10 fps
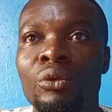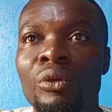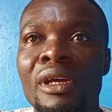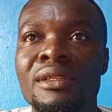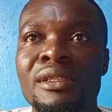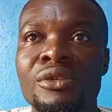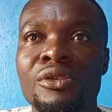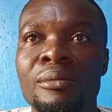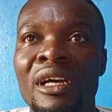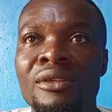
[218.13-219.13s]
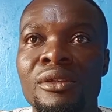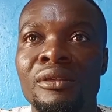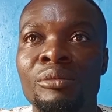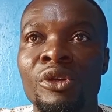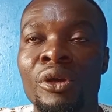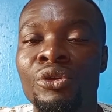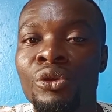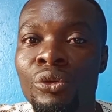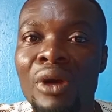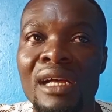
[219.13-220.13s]
go and steal somebody something, because
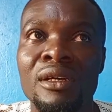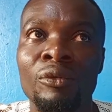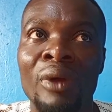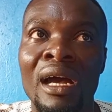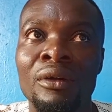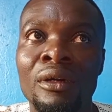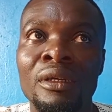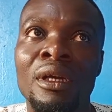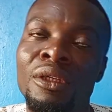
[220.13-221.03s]
you as a rider,